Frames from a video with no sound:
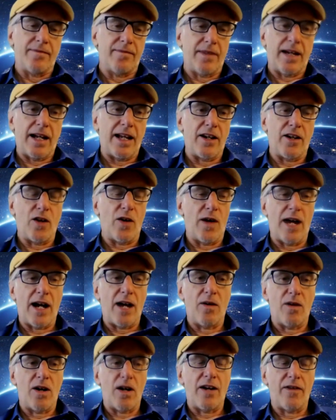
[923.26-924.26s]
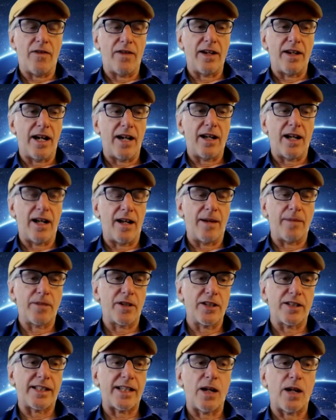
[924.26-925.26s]
I don't know how often, I, I'm
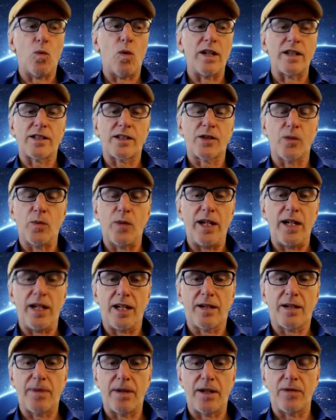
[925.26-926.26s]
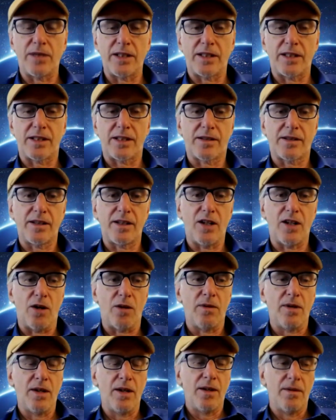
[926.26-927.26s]
going to say once a week, but it was, you
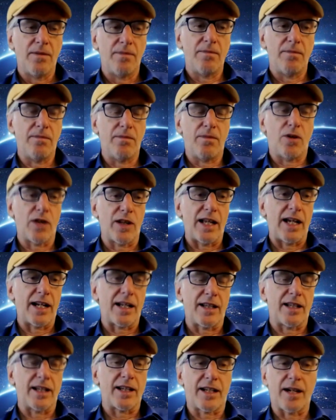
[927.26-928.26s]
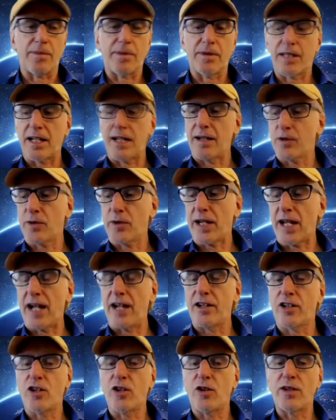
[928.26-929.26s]
know, more likely a couple times a week.
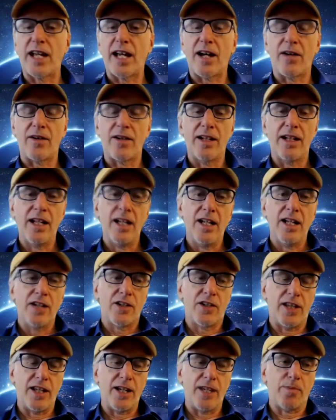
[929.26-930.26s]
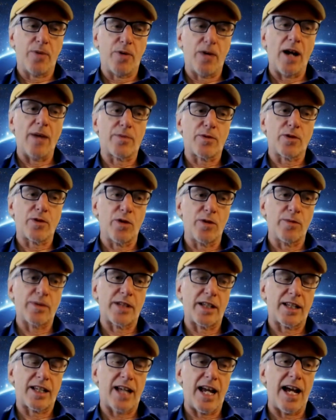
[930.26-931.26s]
I'd go down to the impromptu rooms
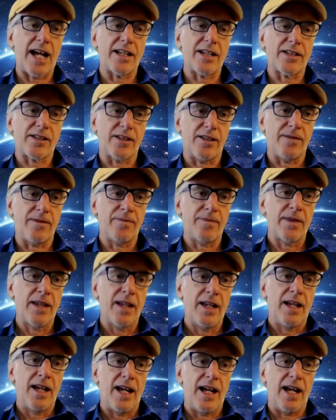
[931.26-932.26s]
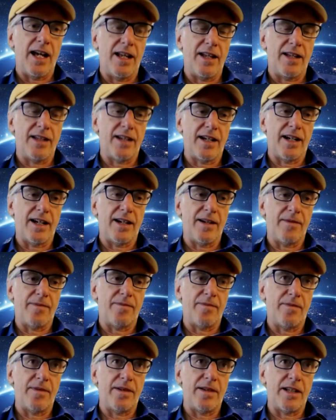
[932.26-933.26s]
of the castle and uh,
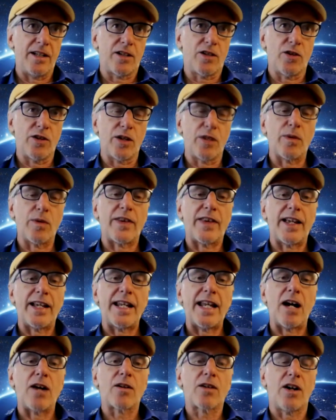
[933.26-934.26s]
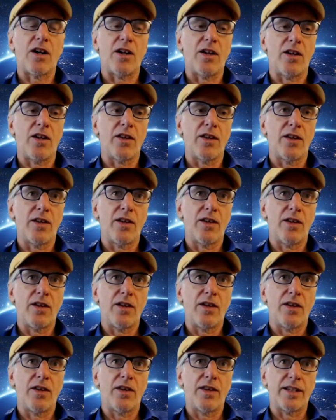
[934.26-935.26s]
including what they now call
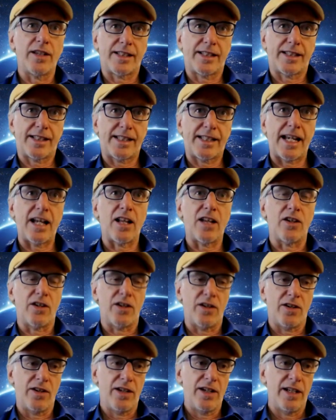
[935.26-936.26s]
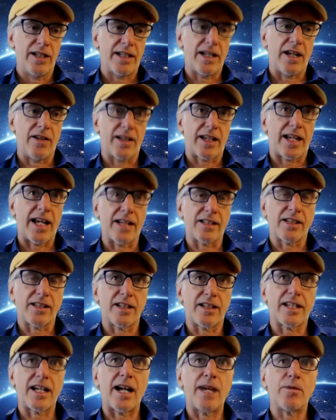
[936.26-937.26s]
the cellar down at the castle.
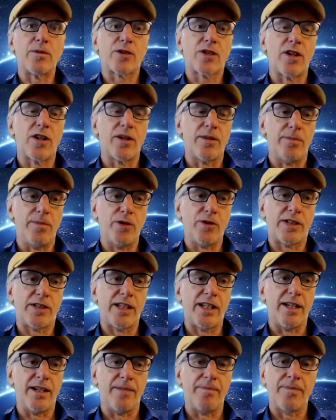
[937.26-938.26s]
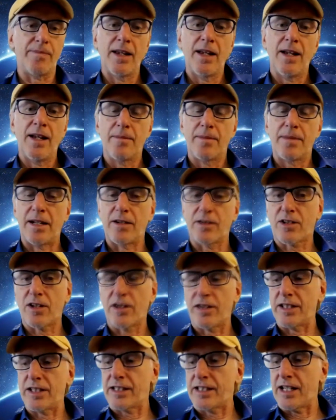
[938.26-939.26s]
At the time, it was called the museum. Now it's
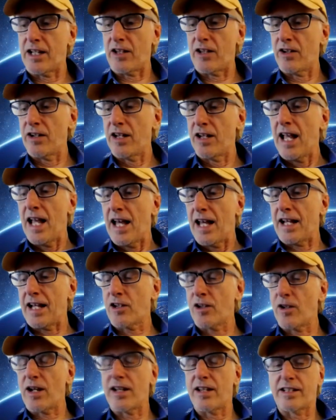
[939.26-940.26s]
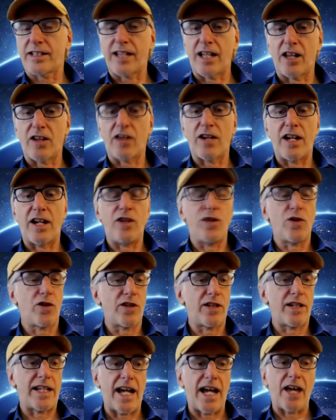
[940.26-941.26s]
called the cellar. And I'd go down to the cellar and you
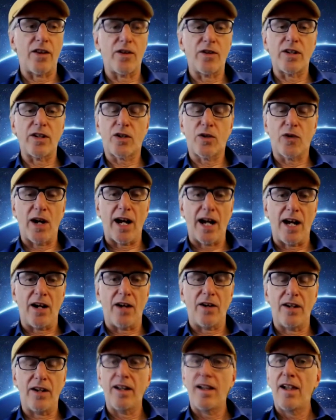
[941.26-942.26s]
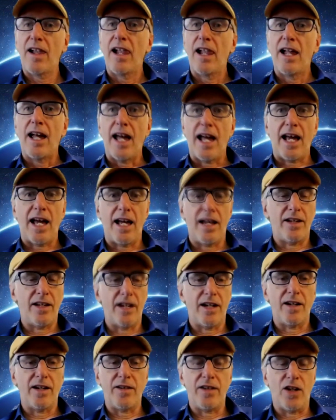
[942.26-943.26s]
could gather a crowd and
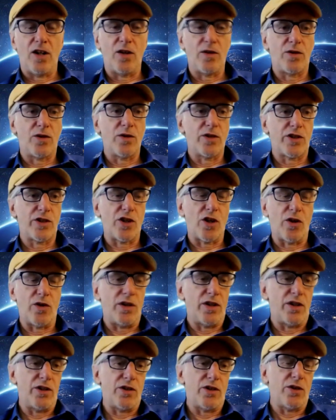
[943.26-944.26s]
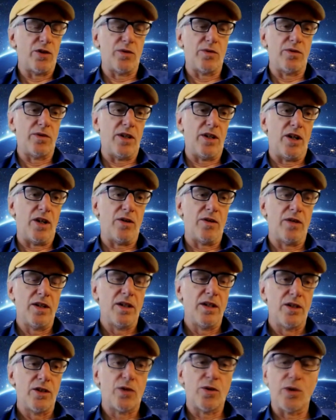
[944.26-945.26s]
uh, you know do a show. You could do you know
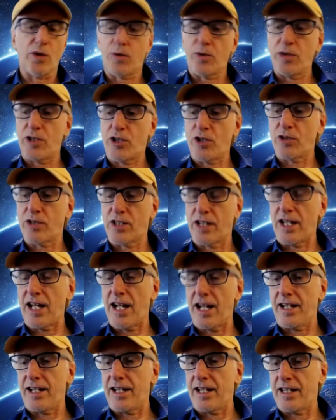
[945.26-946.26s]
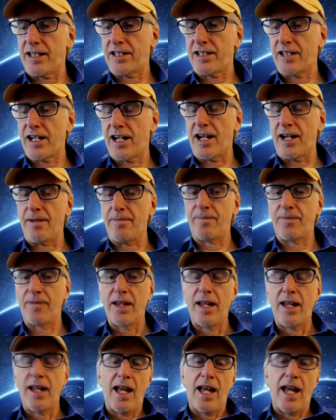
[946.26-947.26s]
two or three shows a night at the time,
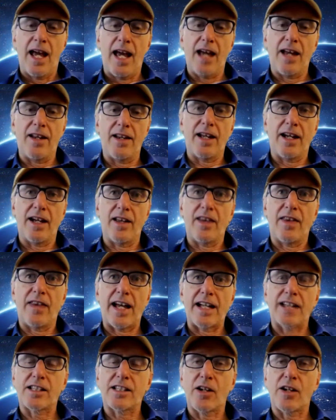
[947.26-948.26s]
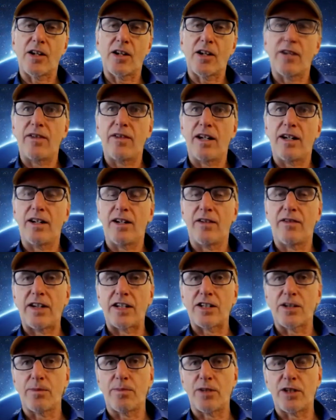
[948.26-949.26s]
and uh, that's how I uh,
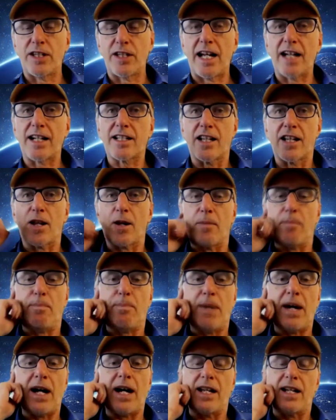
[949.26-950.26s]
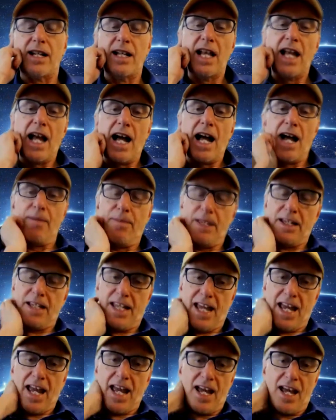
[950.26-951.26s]
eventually put the act together. But I
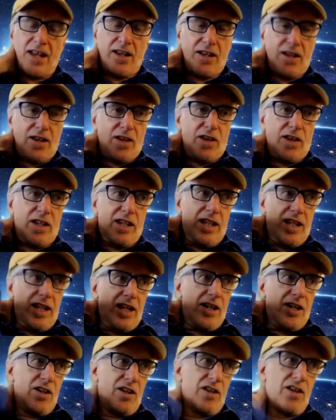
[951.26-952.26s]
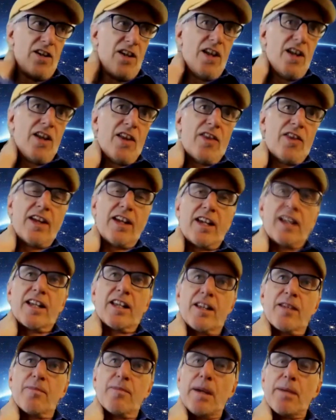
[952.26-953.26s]
began the year
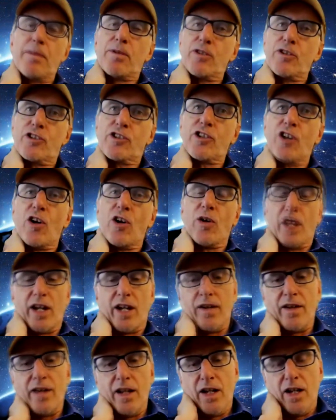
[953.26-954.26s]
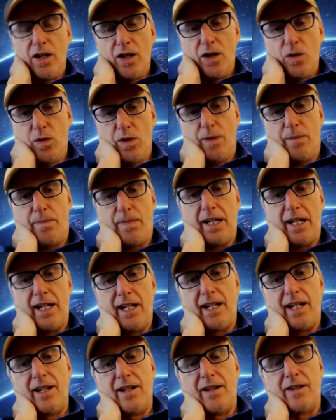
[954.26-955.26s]
thinking that my persona would
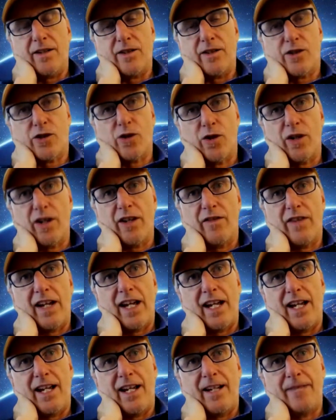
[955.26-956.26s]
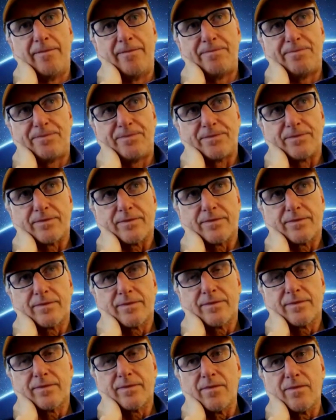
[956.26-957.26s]
be sort of a
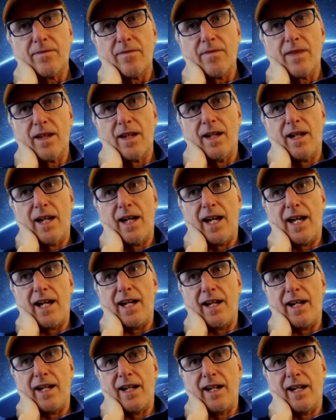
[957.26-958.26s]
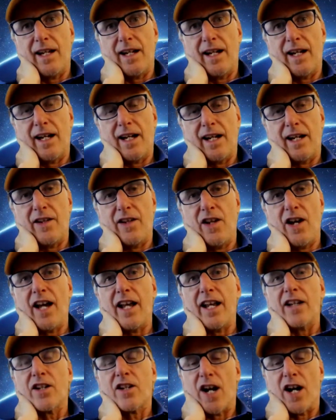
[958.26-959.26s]
a
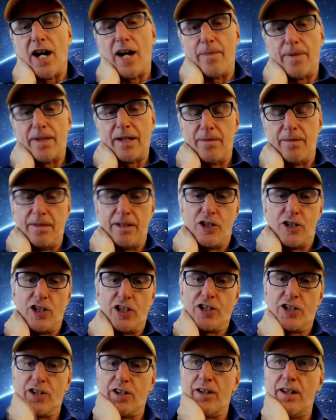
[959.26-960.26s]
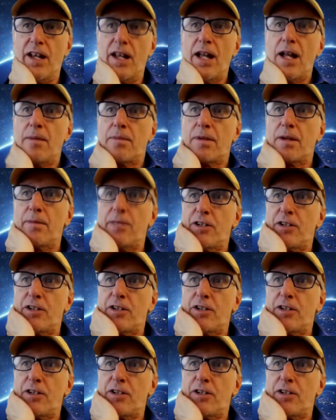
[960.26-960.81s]
not incompetent magician, but a